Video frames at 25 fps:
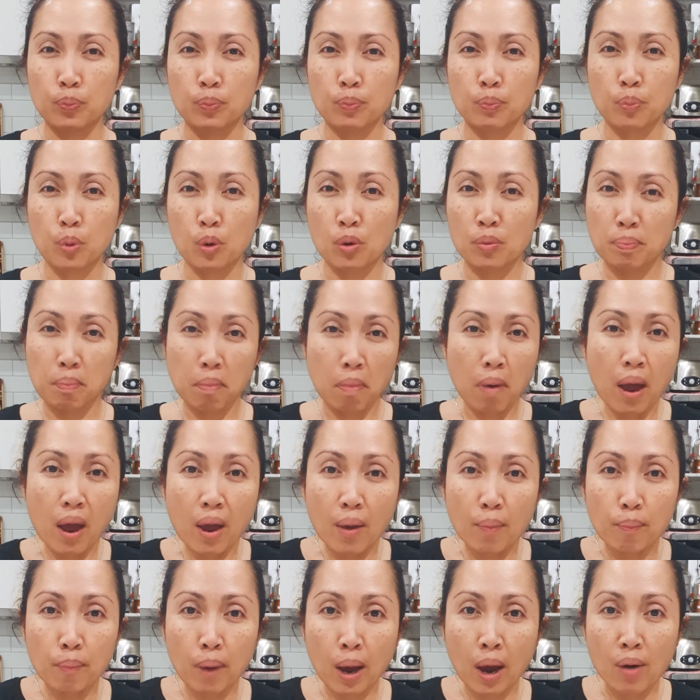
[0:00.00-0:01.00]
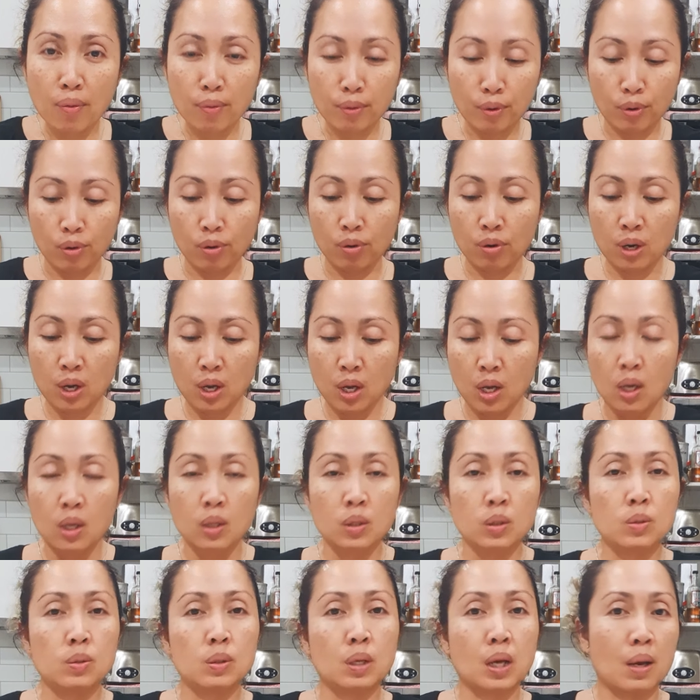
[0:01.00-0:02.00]
bone marrow
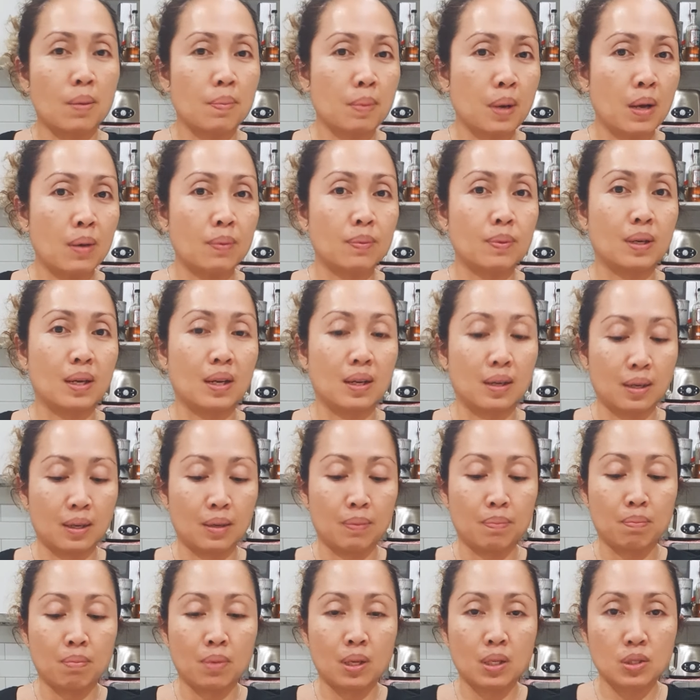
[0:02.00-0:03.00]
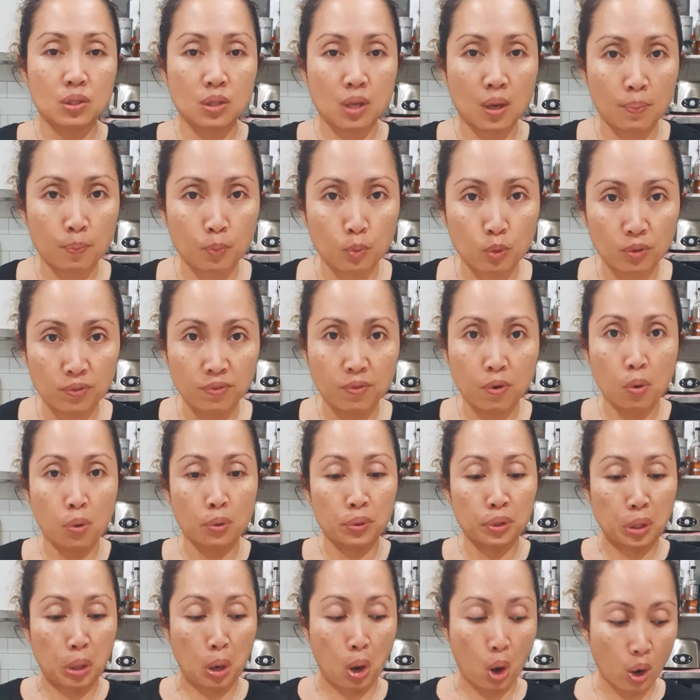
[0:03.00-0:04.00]
to come out and then mix up with all
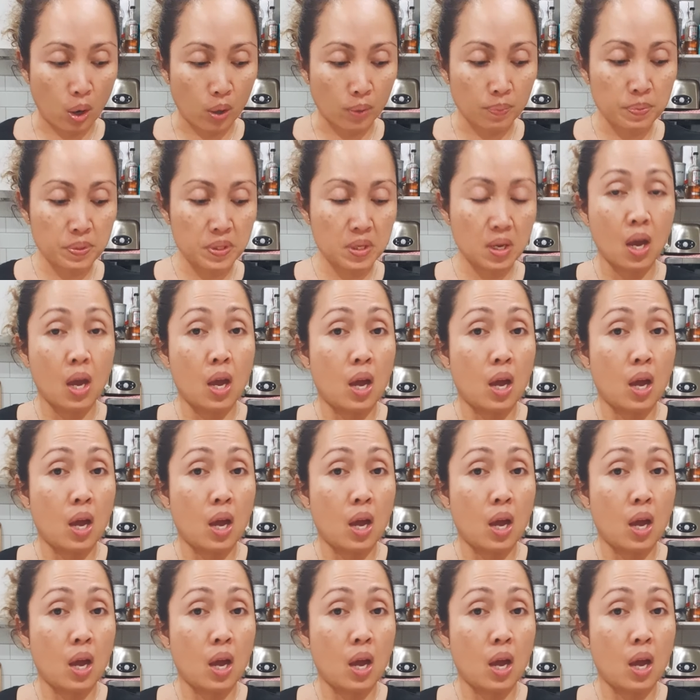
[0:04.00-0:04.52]
the herbs